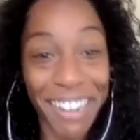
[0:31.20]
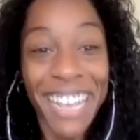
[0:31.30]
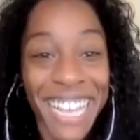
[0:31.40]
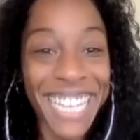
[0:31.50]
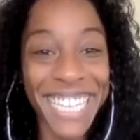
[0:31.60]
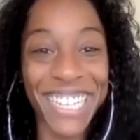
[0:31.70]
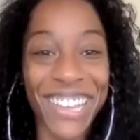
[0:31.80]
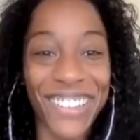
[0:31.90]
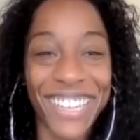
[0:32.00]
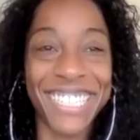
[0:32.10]

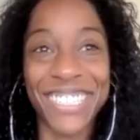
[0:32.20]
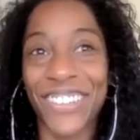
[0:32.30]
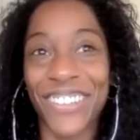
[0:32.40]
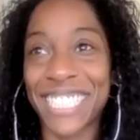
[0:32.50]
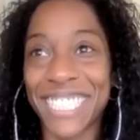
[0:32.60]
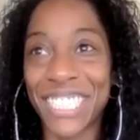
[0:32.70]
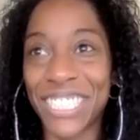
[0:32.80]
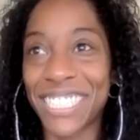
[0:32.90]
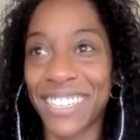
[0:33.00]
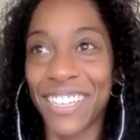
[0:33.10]
and so it's
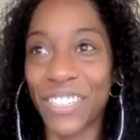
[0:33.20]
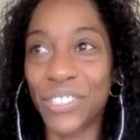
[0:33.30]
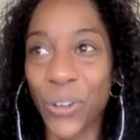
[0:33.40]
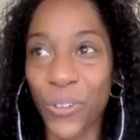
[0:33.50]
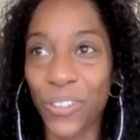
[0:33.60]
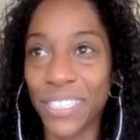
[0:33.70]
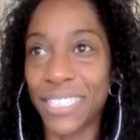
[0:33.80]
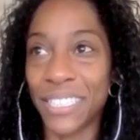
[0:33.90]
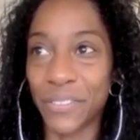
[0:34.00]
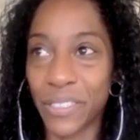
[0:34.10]
just a totally
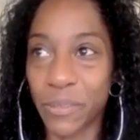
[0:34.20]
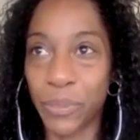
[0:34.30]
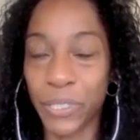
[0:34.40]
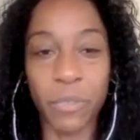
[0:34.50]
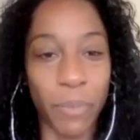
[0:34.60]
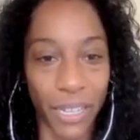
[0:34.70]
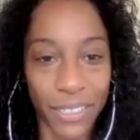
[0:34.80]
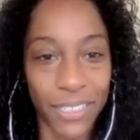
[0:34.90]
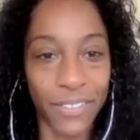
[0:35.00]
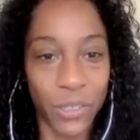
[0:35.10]
different
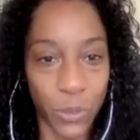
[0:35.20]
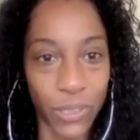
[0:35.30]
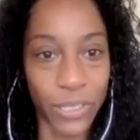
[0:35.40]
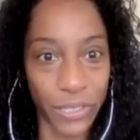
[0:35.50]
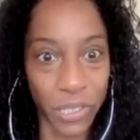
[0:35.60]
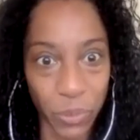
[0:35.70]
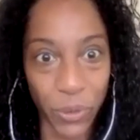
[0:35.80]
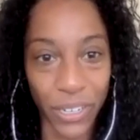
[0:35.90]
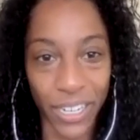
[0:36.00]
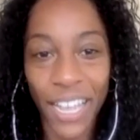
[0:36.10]
perspective towards the
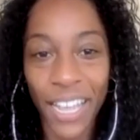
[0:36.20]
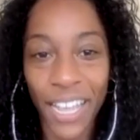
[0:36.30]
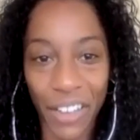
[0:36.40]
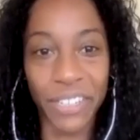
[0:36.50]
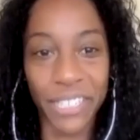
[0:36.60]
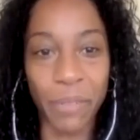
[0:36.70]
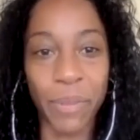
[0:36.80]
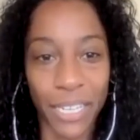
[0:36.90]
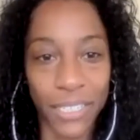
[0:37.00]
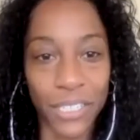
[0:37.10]
sport every time I
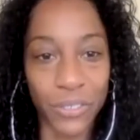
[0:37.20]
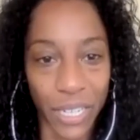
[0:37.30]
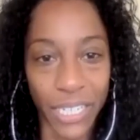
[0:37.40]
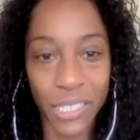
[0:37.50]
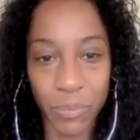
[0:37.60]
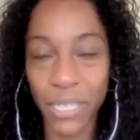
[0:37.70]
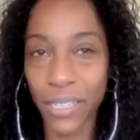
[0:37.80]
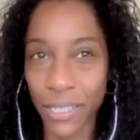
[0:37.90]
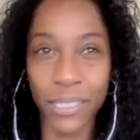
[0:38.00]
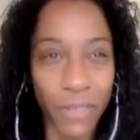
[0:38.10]
get to race
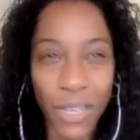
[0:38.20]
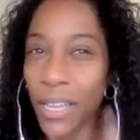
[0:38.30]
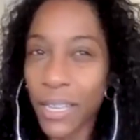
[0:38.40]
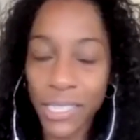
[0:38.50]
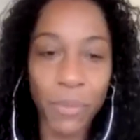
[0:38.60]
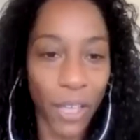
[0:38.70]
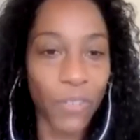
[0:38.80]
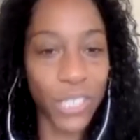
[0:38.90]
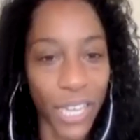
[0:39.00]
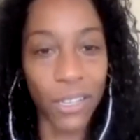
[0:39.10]
because of some health
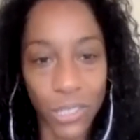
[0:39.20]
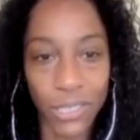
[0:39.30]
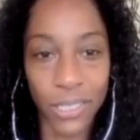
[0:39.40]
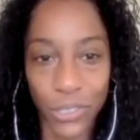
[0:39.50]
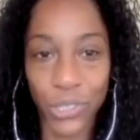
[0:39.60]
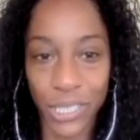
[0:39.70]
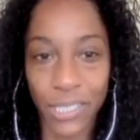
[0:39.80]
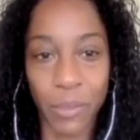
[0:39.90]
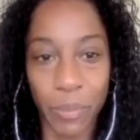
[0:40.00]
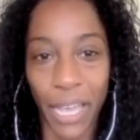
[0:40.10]
challenges and injuries in the
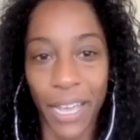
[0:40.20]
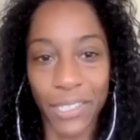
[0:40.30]
past.